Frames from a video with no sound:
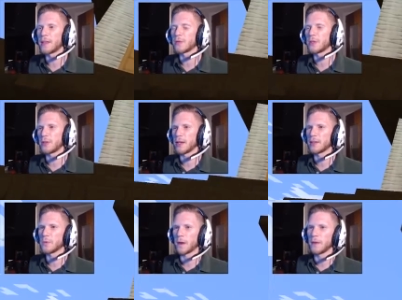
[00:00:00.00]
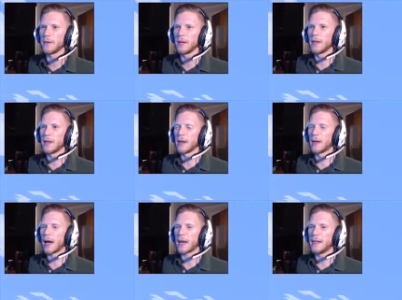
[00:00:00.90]
this one turned out as well.
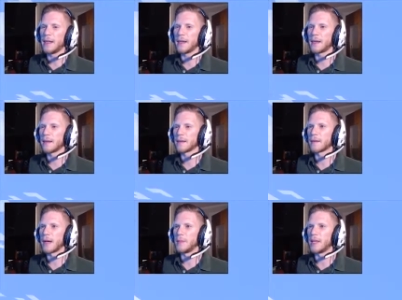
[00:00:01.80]
I can dig. I'm